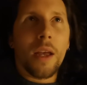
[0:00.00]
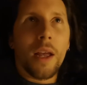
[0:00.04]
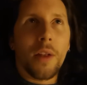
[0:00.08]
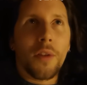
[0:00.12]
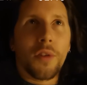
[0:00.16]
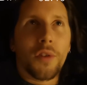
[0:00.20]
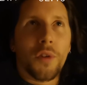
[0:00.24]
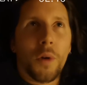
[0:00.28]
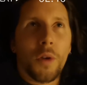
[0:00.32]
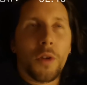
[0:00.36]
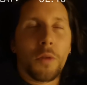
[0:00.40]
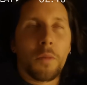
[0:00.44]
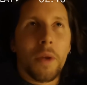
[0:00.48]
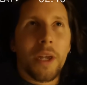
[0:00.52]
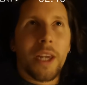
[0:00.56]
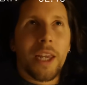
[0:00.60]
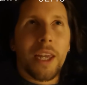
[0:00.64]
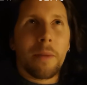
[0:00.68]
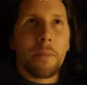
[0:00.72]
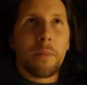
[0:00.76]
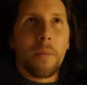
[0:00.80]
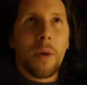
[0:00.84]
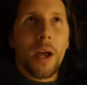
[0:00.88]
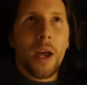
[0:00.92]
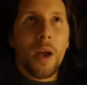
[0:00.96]
And so it's
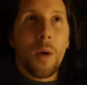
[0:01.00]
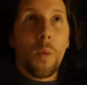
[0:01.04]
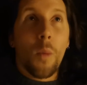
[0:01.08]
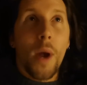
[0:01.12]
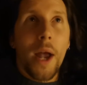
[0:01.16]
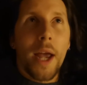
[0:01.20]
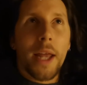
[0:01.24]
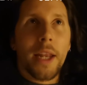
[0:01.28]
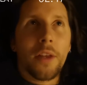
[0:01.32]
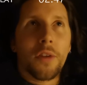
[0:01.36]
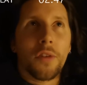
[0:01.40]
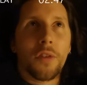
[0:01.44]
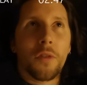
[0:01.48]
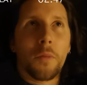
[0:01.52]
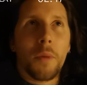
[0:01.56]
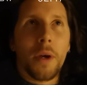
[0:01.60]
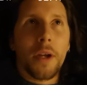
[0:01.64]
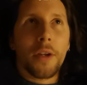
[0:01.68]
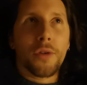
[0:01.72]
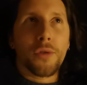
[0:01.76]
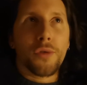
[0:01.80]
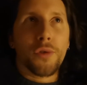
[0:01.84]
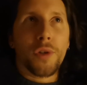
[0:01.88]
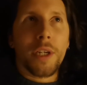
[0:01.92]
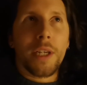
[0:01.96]
making my awareness of my
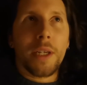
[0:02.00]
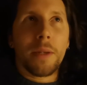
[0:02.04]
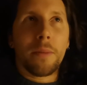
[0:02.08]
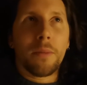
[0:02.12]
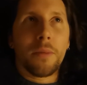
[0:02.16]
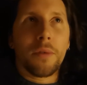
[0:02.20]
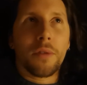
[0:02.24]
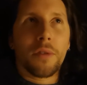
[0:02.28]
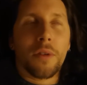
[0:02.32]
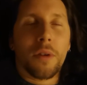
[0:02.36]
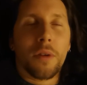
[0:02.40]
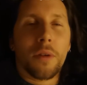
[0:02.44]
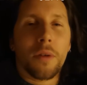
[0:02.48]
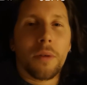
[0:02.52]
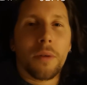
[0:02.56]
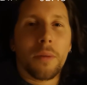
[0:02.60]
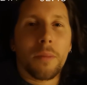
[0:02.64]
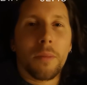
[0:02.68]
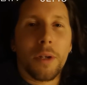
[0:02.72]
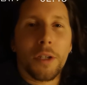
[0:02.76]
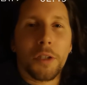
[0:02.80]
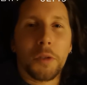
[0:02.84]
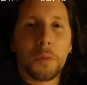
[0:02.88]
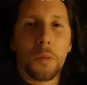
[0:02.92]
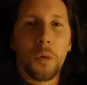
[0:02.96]
dreams
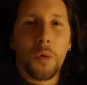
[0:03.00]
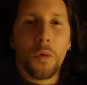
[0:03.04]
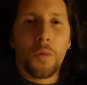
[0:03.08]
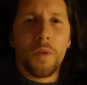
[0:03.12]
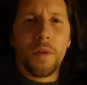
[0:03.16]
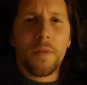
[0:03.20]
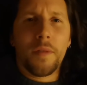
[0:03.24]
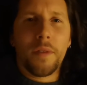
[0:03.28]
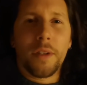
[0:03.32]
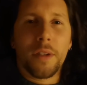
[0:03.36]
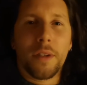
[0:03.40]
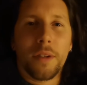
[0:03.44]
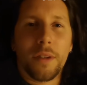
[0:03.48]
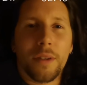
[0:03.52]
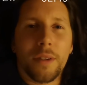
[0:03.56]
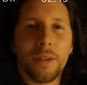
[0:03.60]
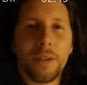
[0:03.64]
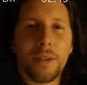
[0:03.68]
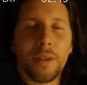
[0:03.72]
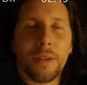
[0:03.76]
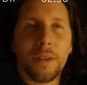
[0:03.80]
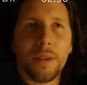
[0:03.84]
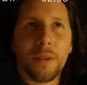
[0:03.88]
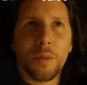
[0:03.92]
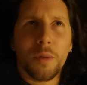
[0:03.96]
much more vivid,
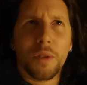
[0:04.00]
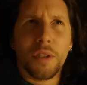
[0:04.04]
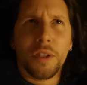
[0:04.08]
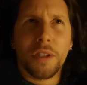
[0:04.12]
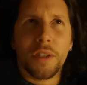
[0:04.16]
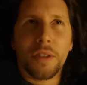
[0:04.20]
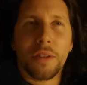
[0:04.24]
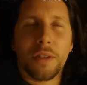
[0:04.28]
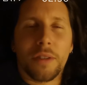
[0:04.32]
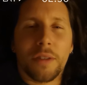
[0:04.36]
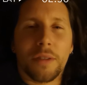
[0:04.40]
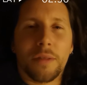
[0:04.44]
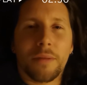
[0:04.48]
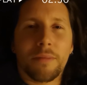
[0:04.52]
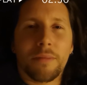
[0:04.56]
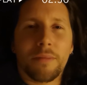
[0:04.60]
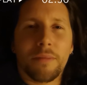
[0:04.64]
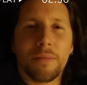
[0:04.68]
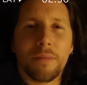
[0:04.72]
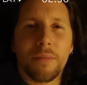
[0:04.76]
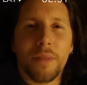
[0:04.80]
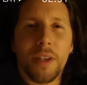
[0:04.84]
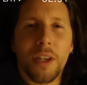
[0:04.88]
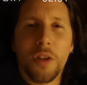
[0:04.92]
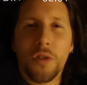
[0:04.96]
which is
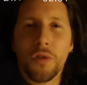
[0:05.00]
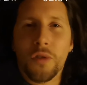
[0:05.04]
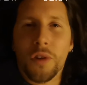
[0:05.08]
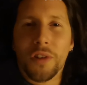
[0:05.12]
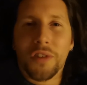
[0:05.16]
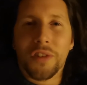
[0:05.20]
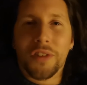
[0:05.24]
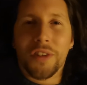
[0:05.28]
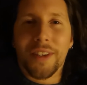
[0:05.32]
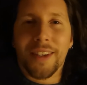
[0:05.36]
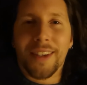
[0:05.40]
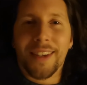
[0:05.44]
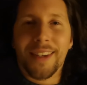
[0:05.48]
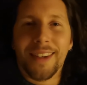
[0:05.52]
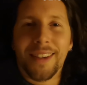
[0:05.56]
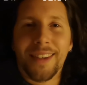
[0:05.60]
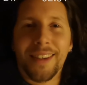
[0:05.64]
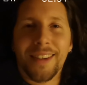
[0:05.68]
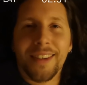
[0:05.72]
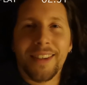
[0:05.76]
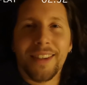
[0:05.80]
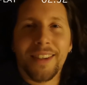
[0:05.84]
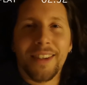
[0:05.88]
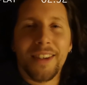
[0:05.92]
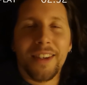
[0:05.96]
interesting.
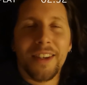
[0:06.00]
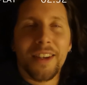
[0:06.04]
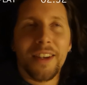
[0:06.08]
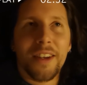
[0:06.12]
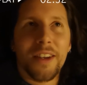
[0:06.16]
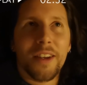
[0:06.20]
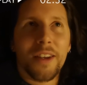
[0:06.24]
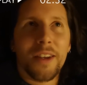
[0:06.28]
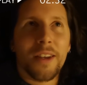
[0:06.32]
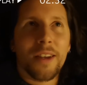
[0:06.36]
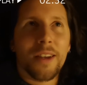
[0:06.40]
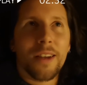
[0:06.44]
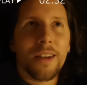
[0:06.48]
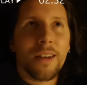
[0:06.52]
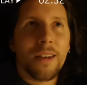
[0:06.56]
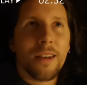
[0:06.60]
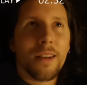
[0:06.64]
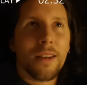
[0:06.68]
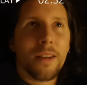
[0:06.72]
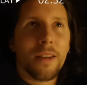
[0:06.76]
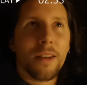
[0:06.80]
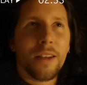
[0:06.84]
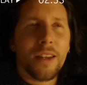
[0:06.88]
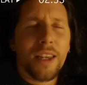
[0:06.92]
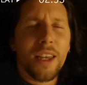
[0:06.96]

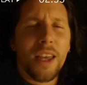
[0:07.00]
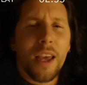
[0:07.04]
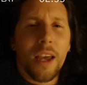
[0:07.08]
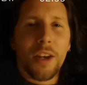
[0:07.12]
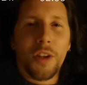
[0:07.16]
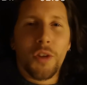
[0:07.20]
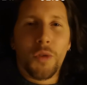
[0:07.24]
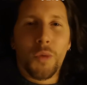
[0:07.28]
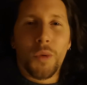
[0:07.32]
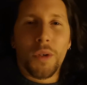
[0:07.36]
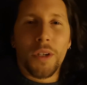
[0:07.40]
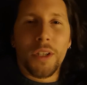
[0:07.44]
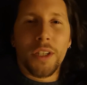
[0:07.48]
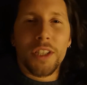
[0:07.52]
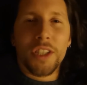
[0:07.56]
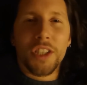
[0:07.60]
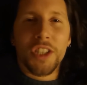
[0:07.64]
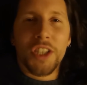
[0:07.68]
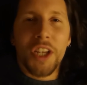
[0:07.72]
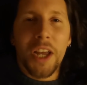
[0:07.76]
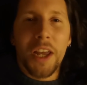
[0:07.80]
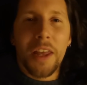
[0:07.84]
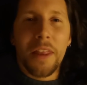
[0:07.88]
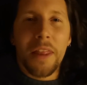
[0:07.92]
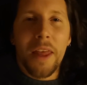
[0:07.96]
Yeah, I just wanted to
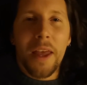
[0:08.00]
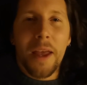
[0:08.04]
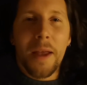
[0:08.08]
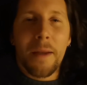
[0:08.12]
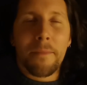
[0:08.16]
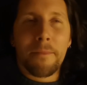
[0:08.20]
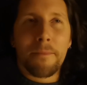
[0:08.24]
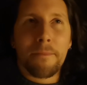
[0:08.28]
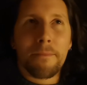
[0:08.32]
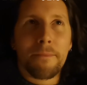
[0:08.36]
share that.